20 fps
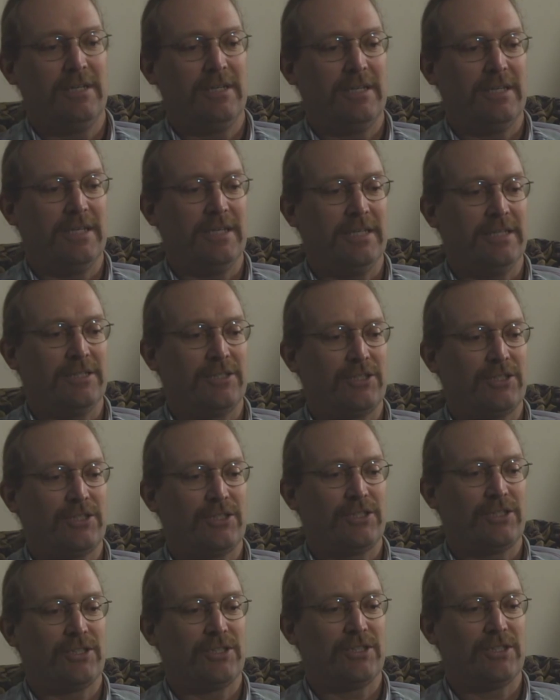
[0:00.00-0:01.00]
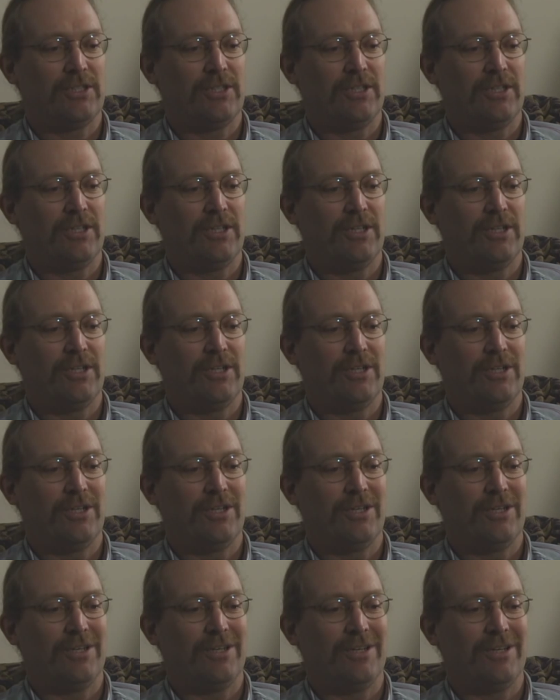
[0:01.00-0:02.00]
It's
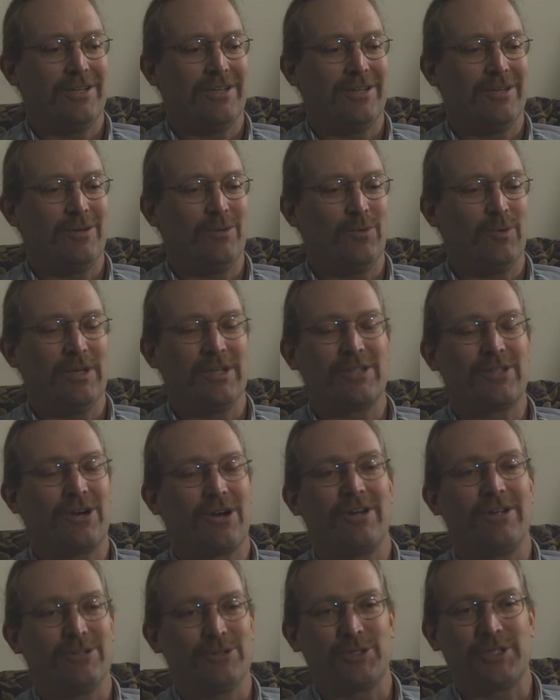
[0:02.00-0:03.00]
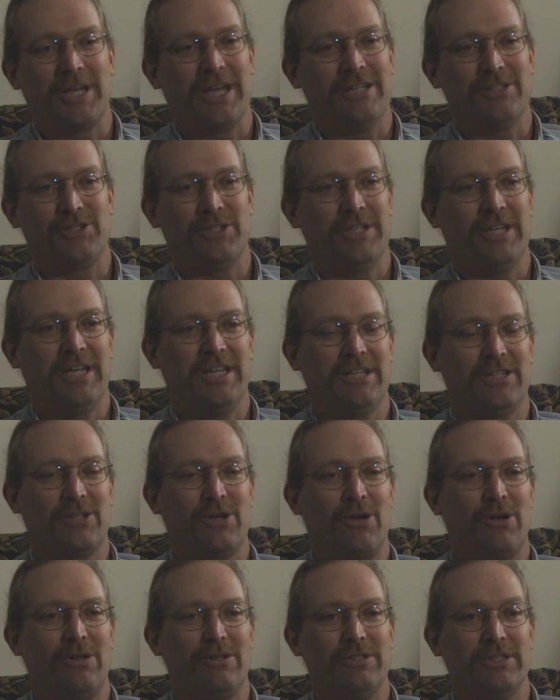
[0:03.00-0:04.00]
what Carlos Castaneda
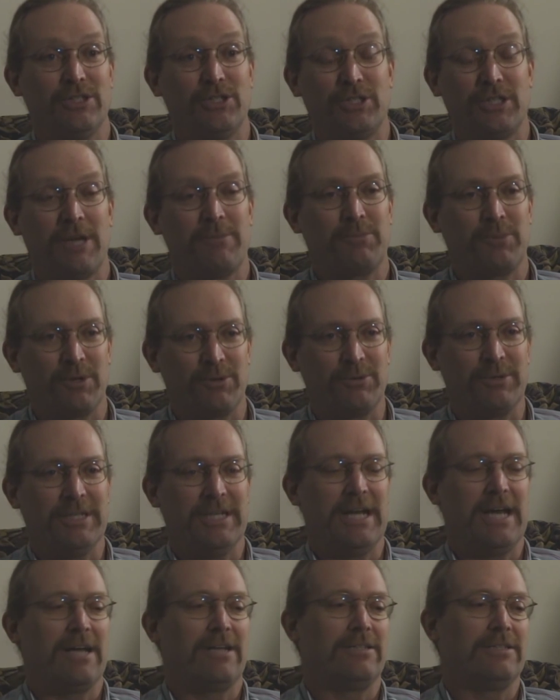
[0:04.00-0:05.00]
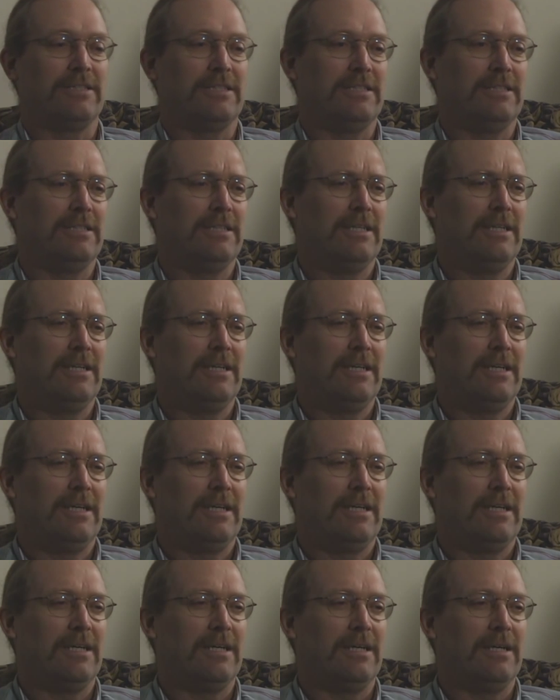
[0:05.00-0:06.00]
called a separate reality.
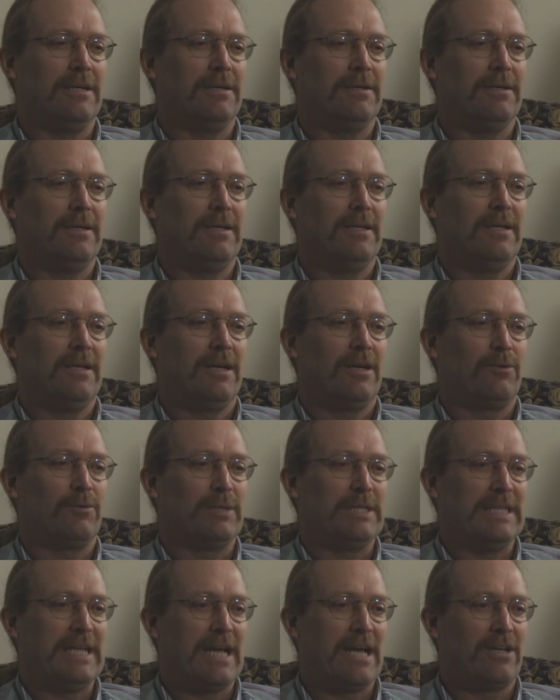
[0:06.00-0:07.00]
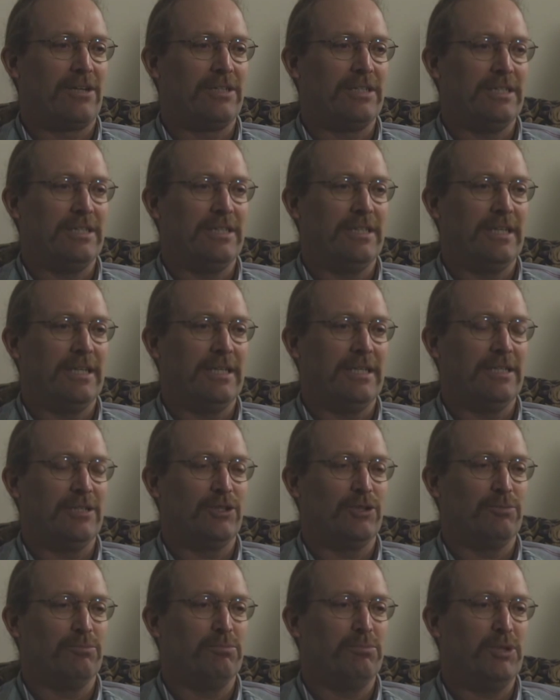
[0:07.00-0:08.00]
A reality that
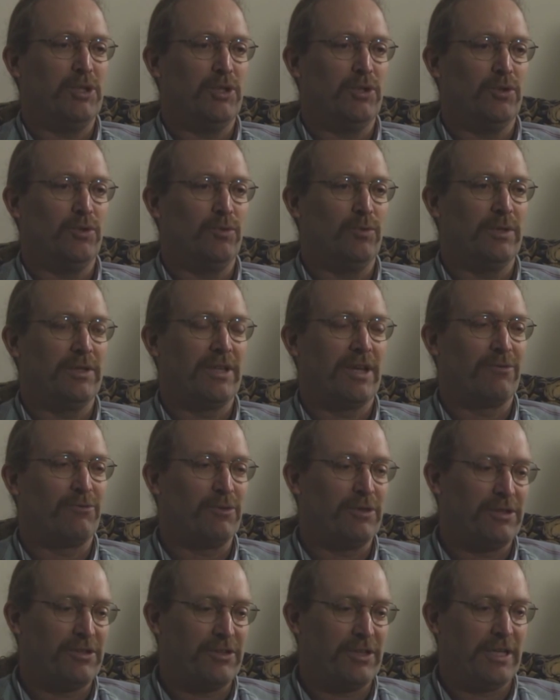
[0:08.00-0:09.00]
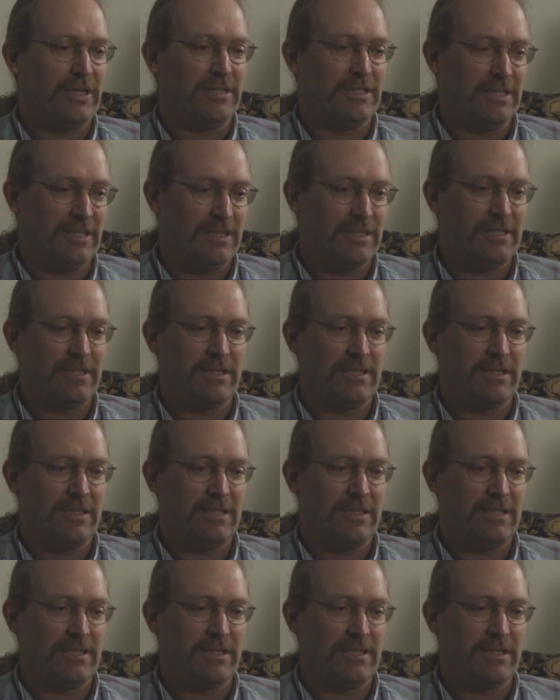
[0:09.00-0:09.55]
is imbued with everything that